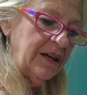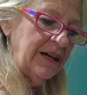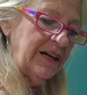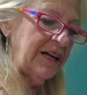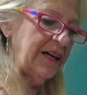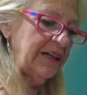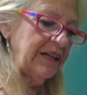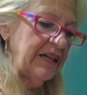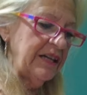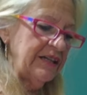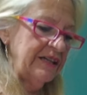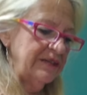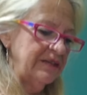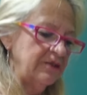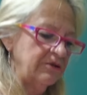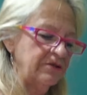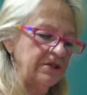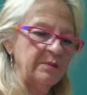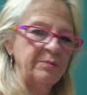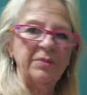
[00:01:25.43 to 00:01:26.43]
I hate the
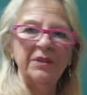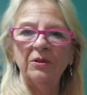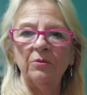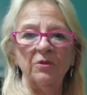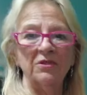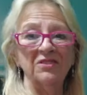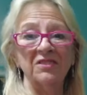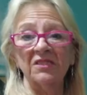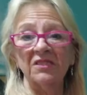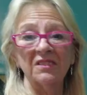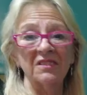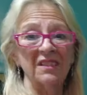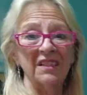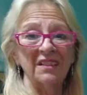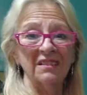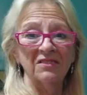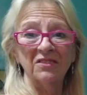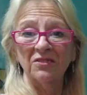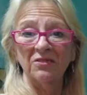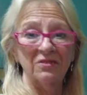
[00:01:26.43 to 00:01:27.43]
great big ones because
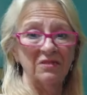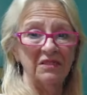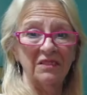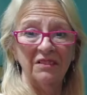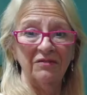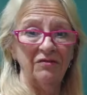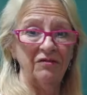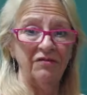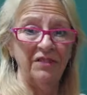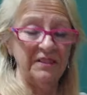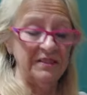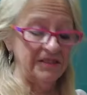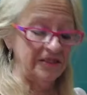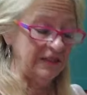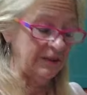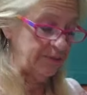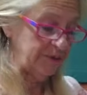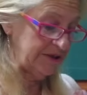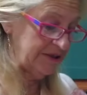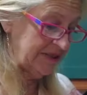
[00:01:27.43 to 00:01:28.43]
I don't have a vast
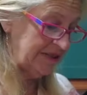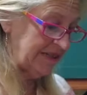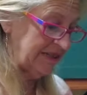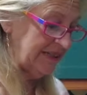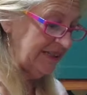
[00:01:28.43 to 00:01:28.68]
appetite,